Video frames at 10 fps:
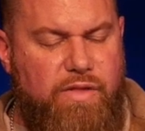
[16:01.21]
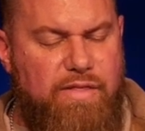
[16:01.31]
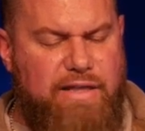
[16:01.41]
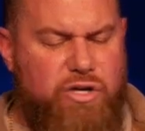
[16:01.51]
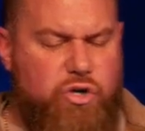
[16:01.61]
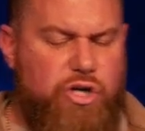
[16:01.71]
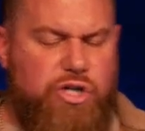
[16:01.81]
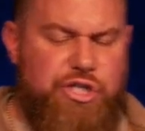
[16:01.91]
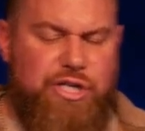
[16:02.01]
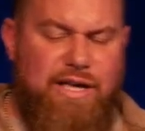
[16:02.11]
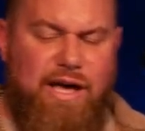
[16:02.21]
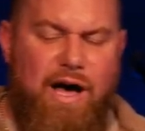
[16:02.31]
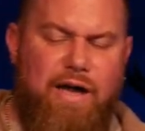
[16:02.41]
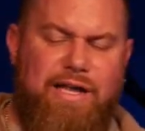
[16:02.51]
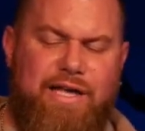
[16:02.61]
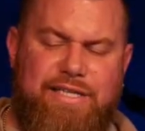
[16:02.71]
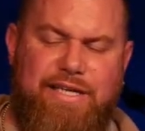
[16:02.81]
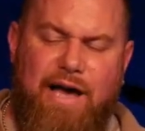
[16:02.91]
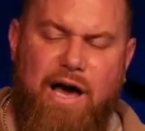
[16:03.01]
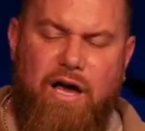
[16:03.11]
that the Christian God is a
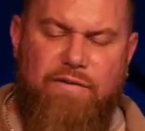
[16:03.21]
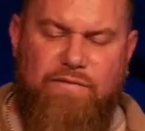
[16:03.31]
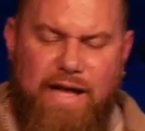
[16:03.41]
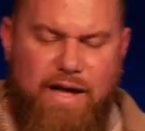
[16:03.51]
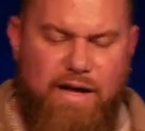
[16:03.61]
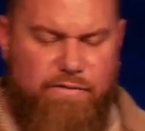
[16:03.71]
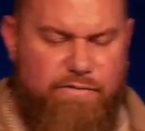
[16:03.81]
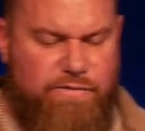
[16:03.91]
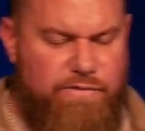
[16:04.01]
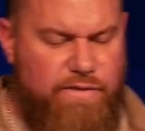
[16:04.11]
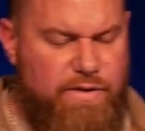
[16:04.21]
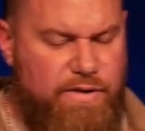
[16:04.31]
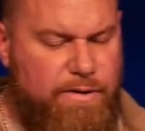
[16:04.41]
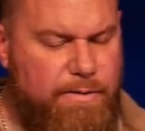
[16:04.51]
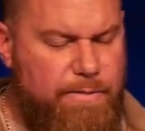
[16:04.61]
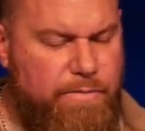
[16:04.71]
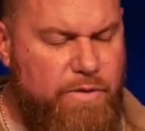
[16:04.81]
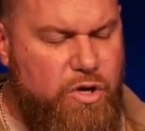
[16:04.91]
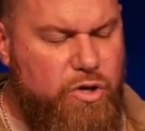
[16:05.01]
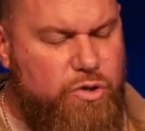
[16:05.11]
God of love,
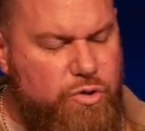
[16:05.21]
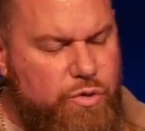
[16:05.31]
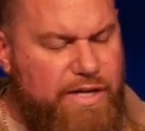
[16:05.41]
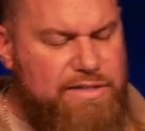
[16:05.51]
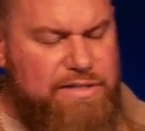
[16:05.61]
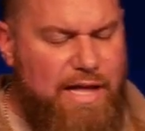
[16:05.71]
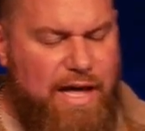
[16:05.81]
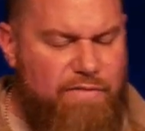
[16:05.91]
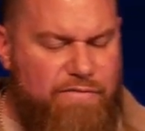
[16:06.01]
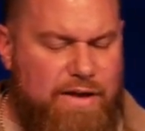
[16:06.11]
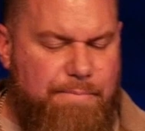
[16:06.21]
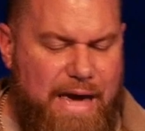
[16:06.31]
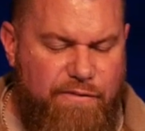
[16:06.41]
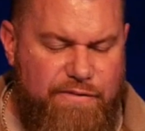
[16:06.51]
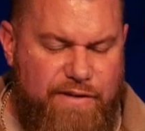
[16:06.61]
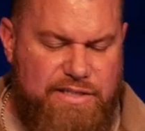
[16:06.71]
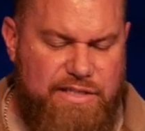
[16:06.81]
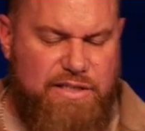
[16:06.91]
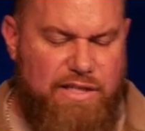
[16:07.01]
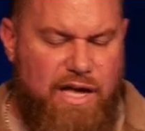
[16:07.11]
who is love and manifests
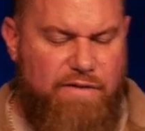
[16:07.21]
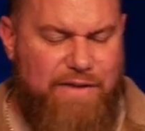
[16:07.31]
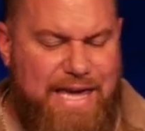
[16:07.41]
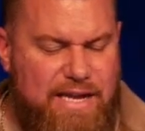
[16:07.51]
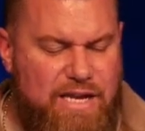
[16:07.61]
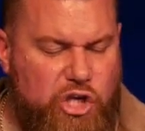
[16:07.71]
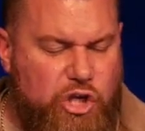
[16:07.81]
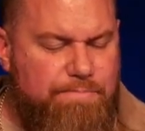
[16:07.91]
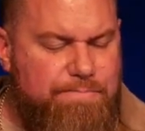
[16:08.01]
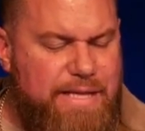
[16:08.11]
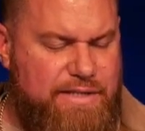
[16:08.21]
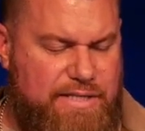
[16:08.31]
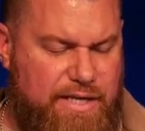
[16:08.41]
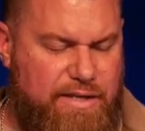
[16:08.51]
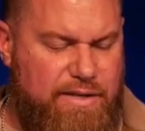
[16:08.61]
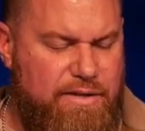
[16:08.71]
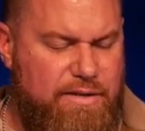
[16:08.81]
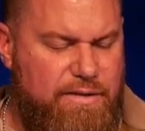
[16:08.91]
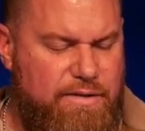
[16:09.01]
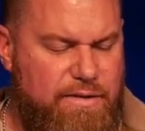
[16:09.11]
his love in humility.
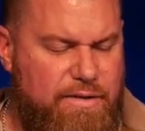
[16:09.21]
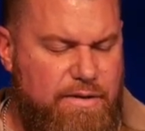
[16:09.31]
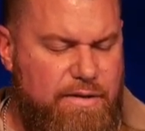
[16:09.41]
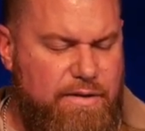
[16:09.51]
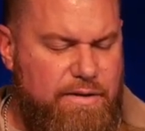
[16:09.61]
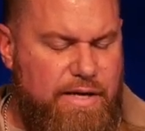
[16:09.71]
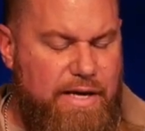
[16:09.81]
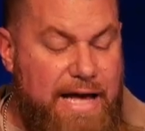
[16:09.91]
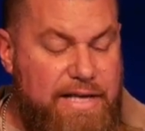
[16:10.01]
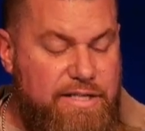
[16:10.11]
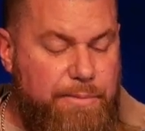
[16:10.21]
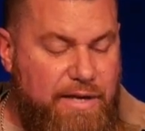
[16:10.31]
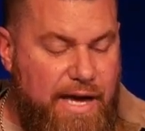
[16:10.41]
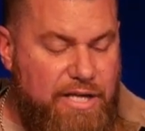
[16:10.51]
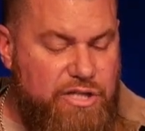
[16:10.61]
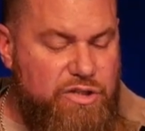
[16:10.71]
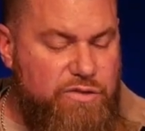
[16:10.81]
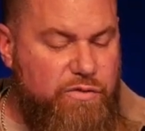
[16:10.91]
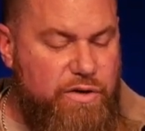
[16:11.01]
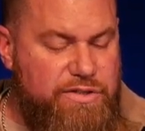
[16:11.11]
It has implications
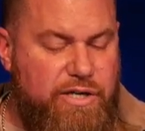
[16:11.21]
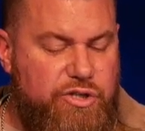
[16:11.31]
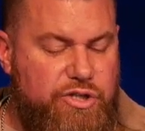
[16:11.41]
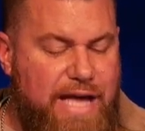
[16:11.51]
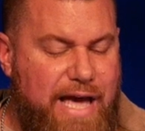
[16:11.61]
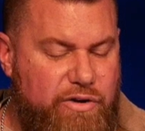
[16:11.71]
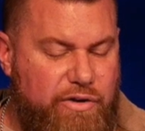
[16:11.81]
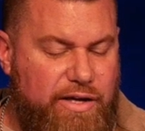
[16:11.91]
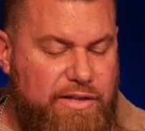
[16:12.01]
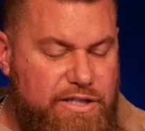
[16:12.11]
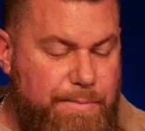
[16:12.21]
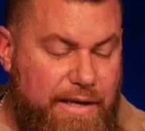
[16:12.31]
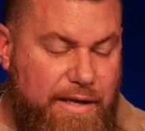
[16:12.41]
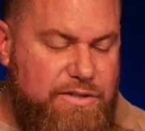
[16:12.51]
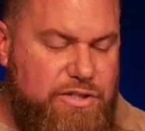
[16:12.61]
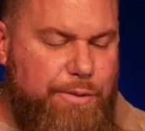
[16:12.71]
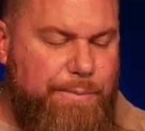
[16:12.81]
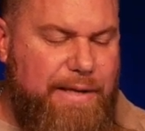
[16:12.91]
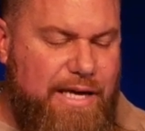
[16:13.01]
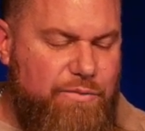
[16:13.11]
for us that are staggering. This means, to
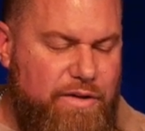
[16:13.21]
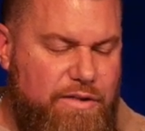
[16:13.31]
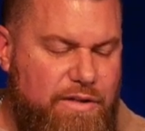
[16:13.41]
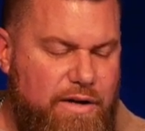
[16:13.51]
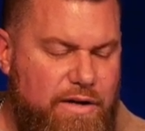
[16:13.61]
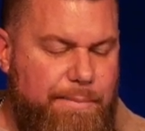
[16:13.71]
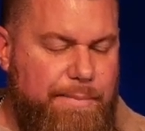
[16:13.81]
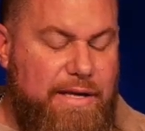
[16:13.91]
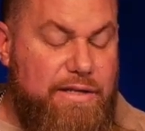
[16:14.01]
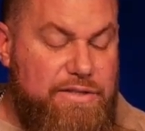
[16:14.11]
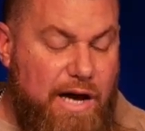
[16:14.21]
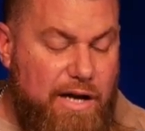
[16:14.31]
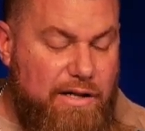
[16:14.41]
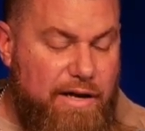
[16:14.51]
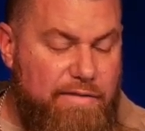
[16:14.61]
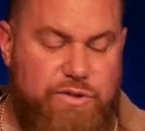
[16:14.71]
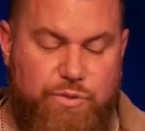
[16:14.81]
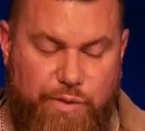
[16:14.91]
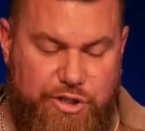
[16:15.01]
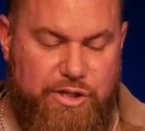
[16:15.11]
begin with, that because God loves,
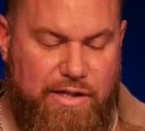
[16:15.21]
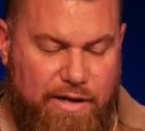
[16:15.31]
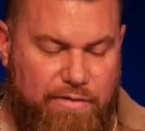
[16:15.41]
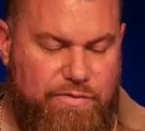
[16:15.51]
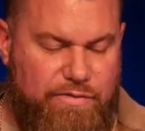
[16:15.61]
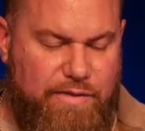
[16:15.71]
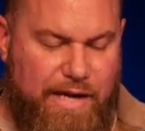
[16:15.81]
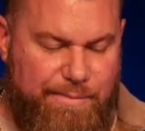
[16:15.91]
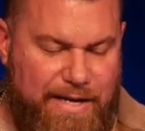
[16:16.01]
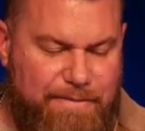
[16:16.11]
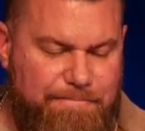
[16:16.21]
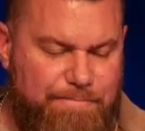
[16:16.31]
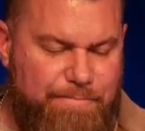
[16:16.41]
we should love. Amen?